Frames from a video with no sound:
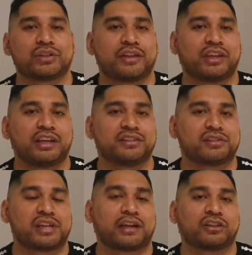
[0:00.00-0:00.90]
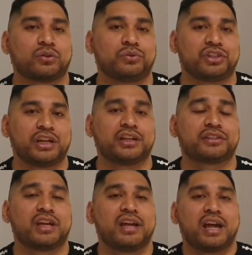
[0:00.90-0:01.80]
I think he's a tactical
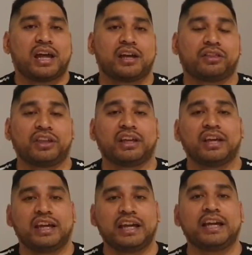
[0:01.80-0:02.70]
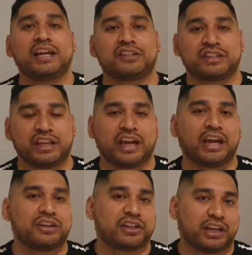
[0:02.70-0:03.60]
genius, and I think he gets the
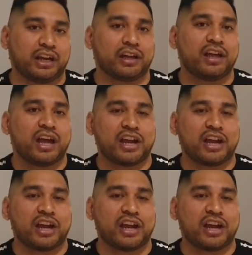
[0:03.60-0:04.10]
edge here.